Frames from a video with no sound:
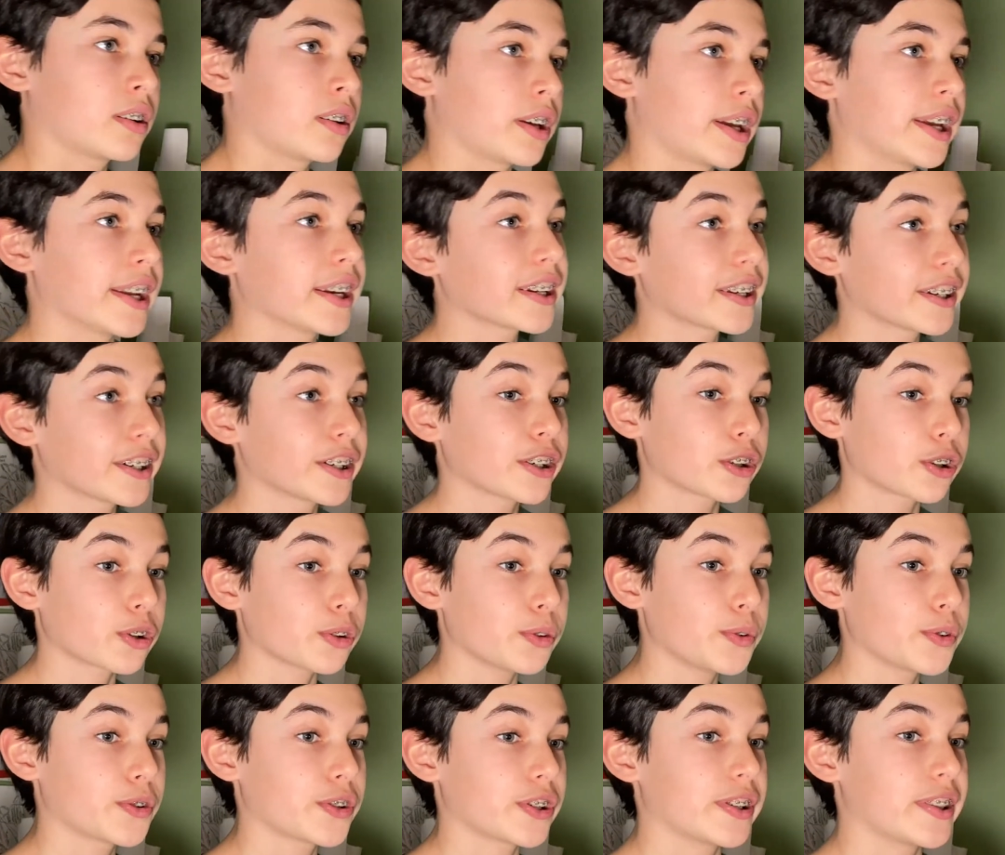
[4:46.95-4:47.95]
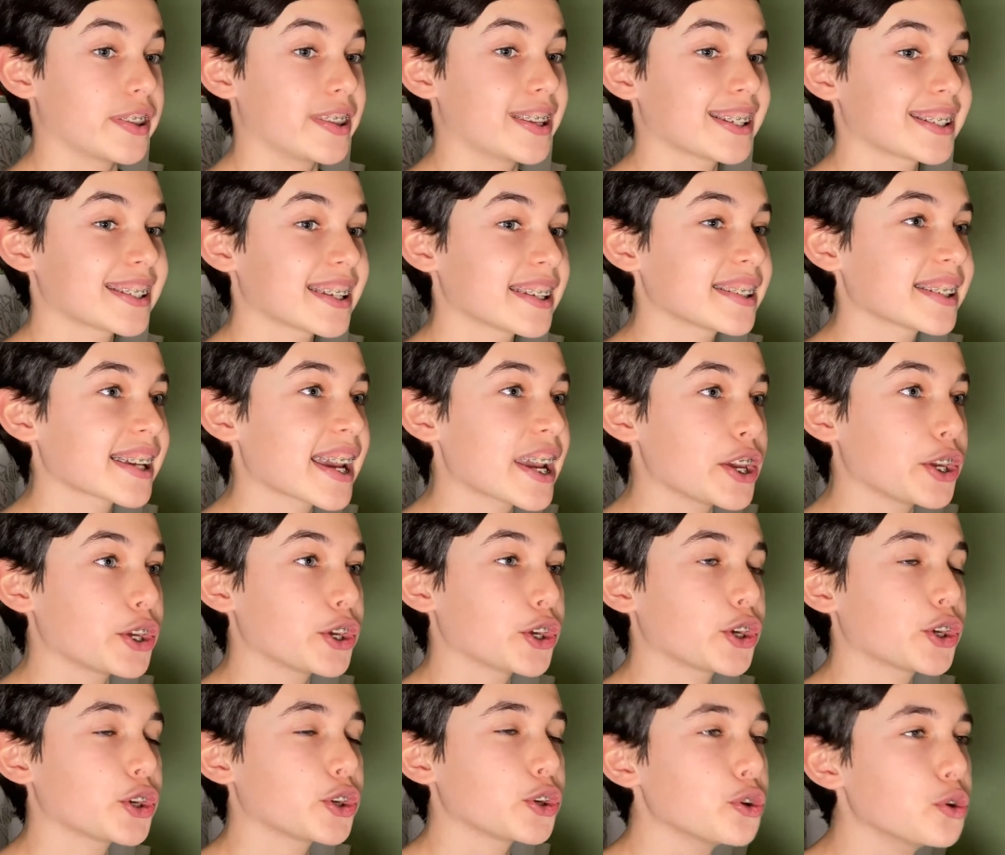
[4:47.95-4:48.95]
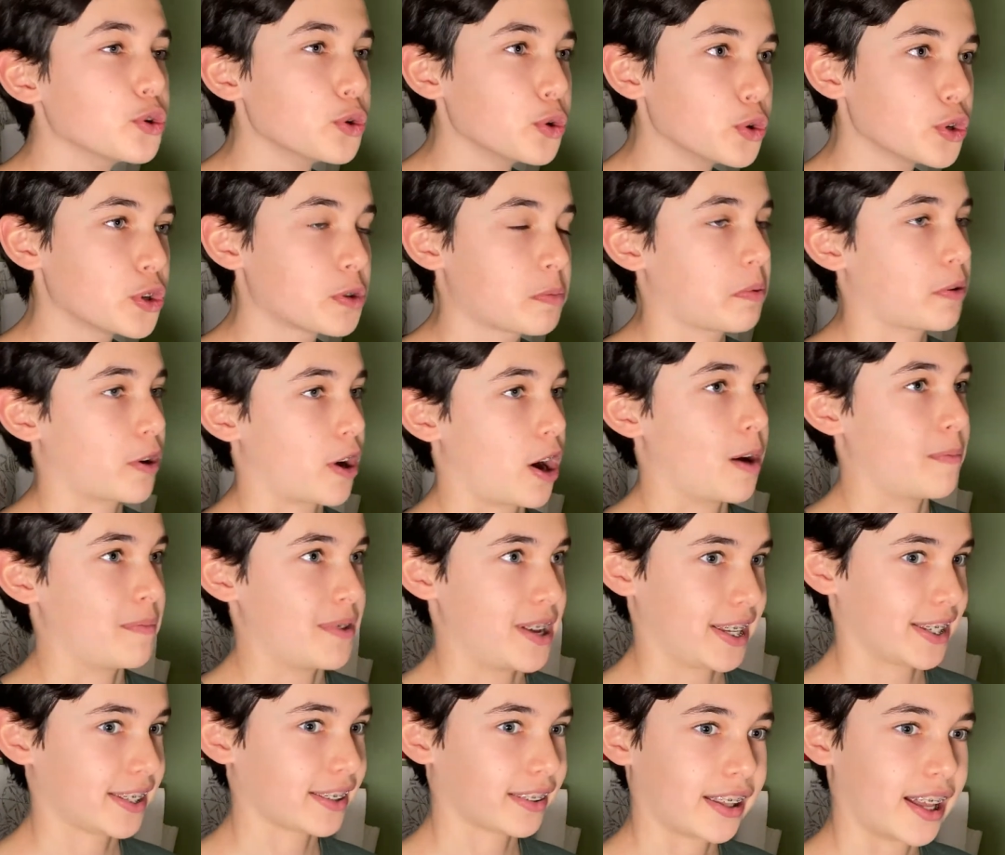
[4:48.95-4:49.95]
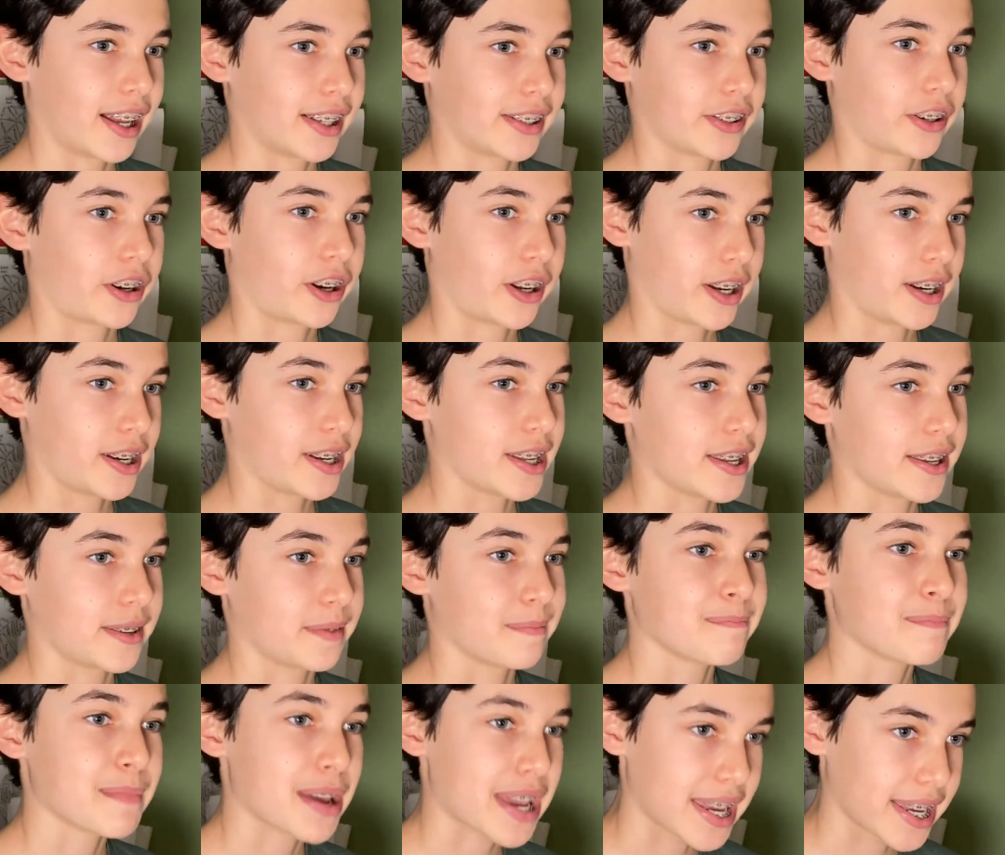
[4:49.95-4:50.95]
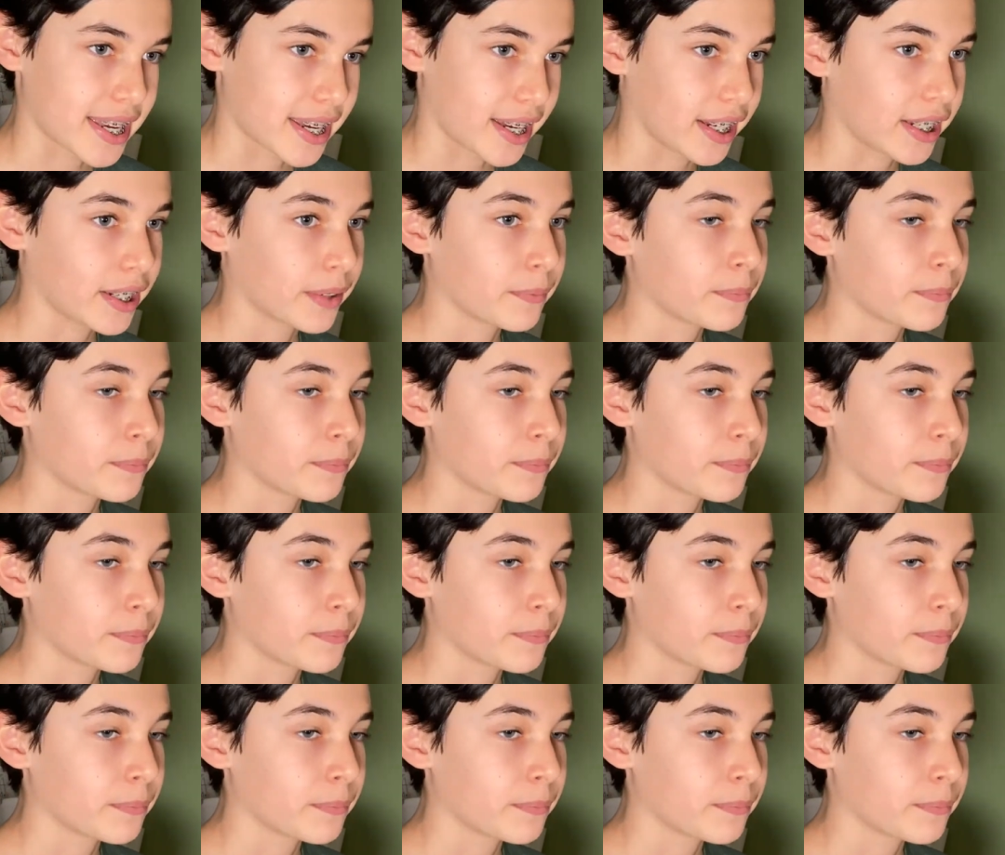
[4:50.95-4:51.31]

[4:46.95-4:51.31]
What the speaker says: In conclusion, this is a huge promise Les Otten is making.